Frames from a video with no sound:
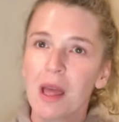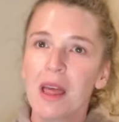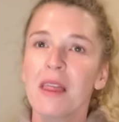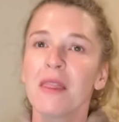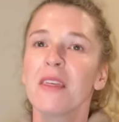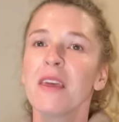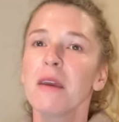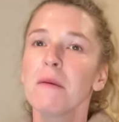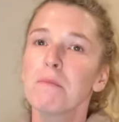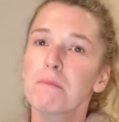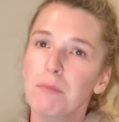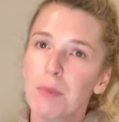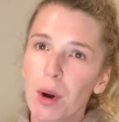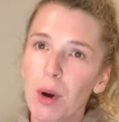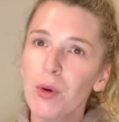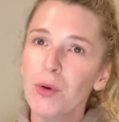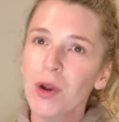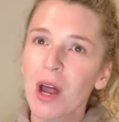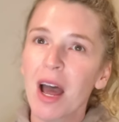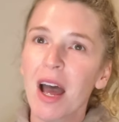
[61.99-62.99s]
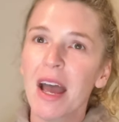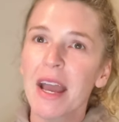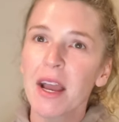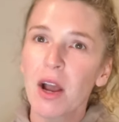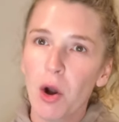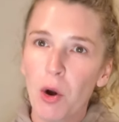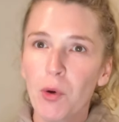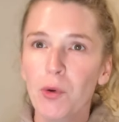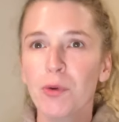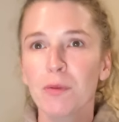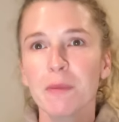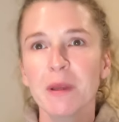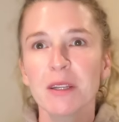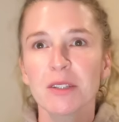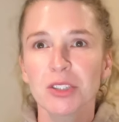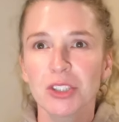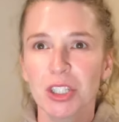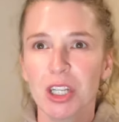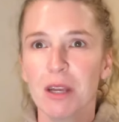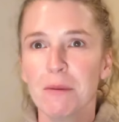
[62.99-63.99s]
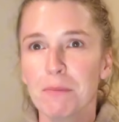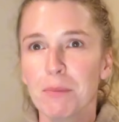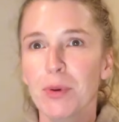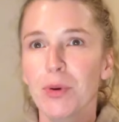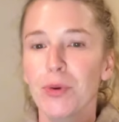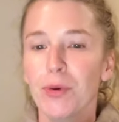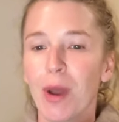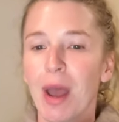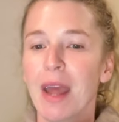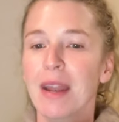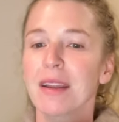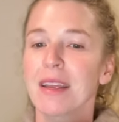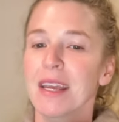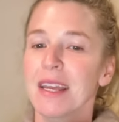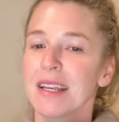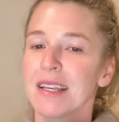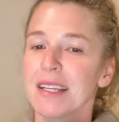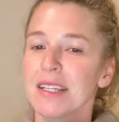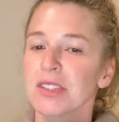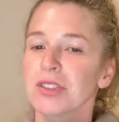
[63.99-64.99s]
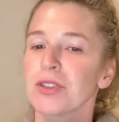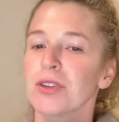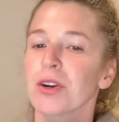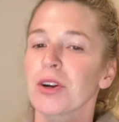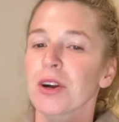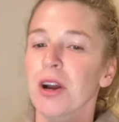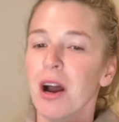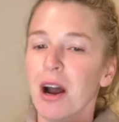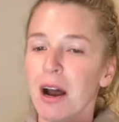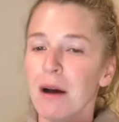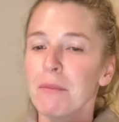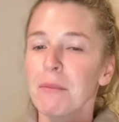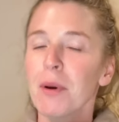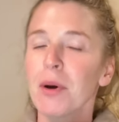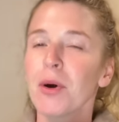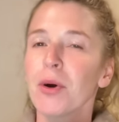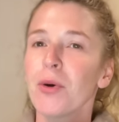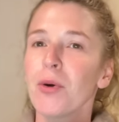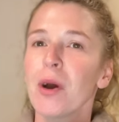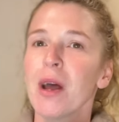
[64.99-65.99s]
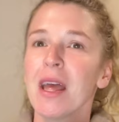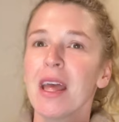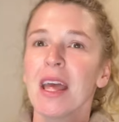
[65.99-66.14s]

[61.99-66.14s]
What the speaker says: the Bodhi Oatmeal Shampoo and Conditioner Combo,